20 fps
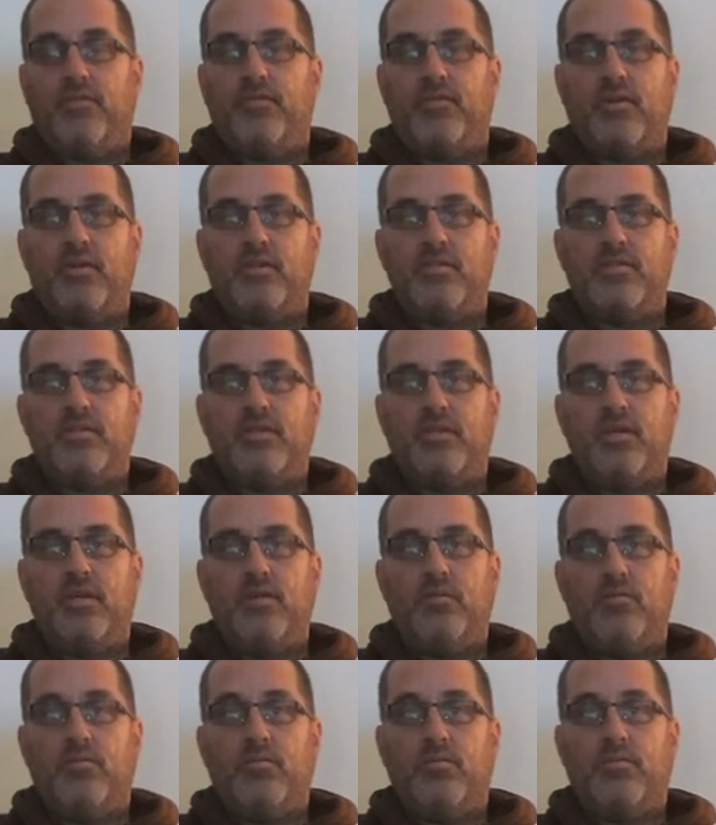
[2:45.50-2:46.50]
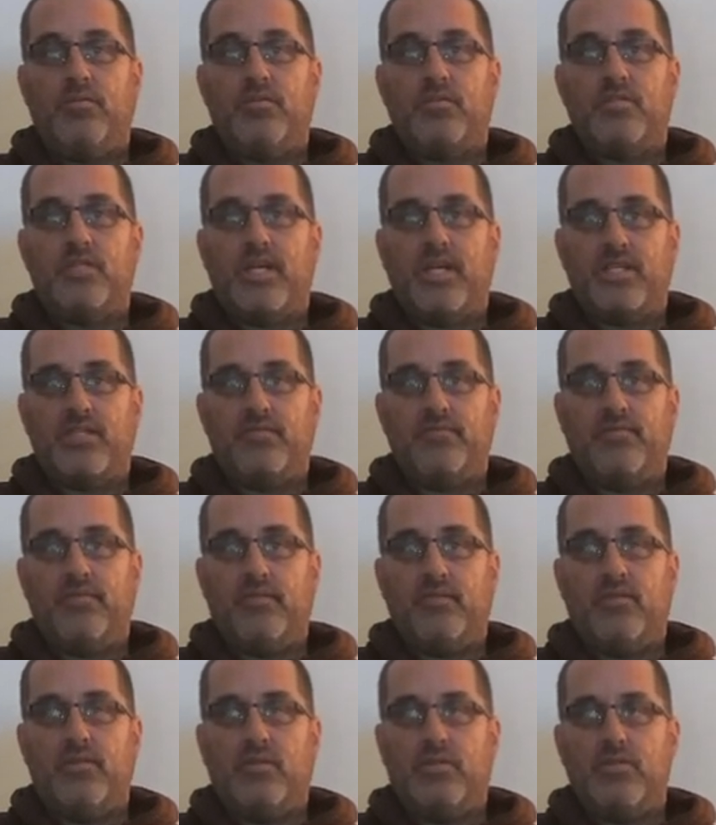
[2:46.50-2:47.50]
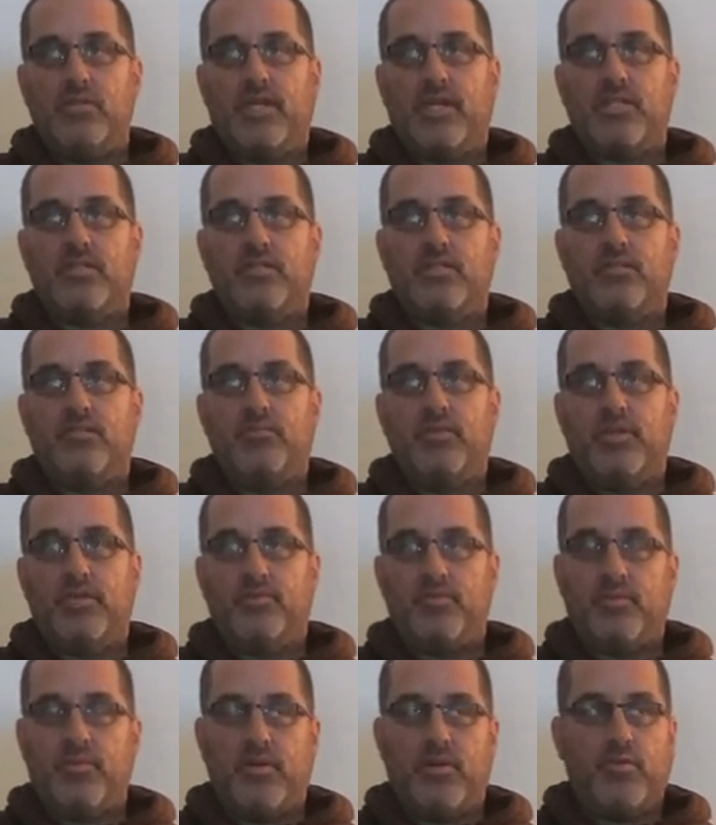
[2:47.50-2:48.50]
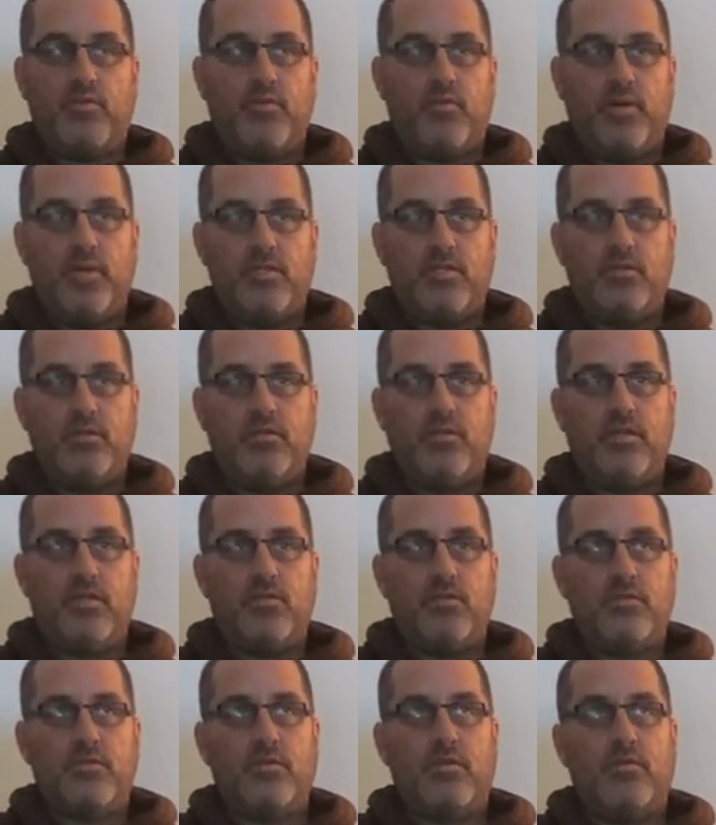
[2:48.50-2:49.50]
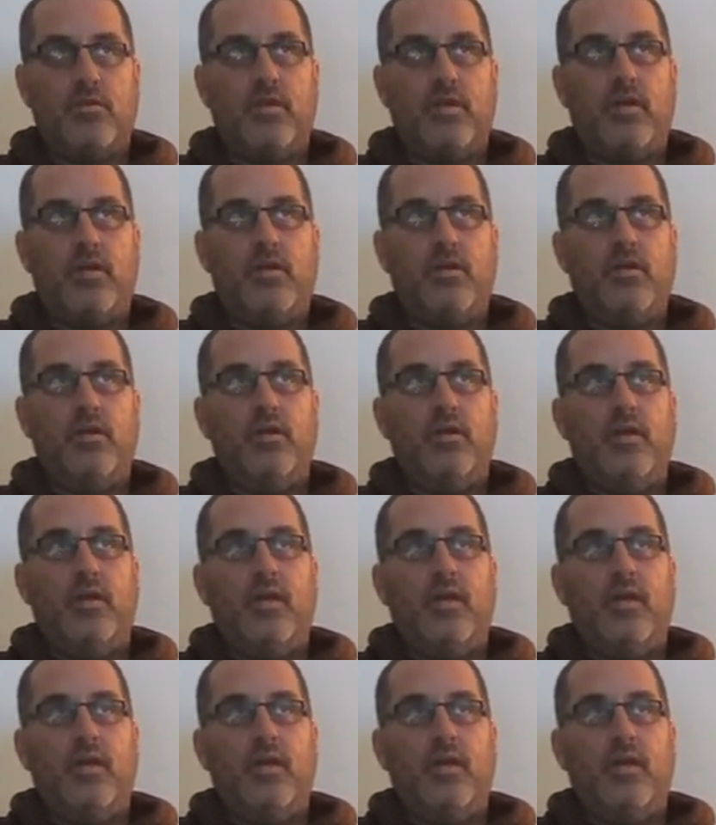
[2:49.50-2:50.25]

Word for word: as far as the Jackson, the Jackson Municipal Park we went to. They told us to go there